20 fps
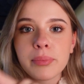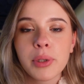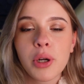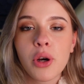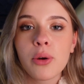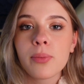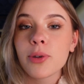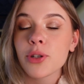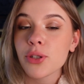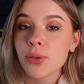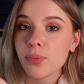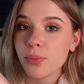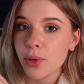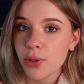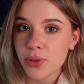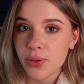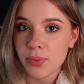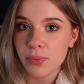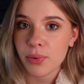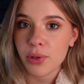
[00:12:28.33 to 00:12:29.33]
but almost
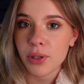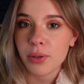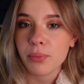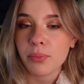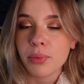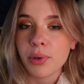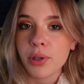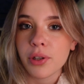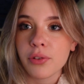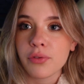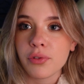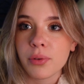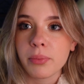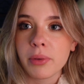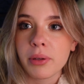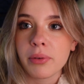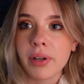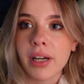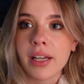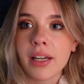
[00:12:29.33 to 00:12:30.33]
most important point for
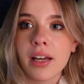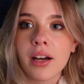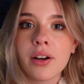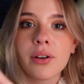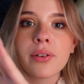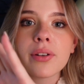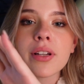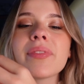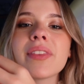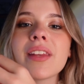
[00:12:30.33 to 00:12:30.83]
me right now,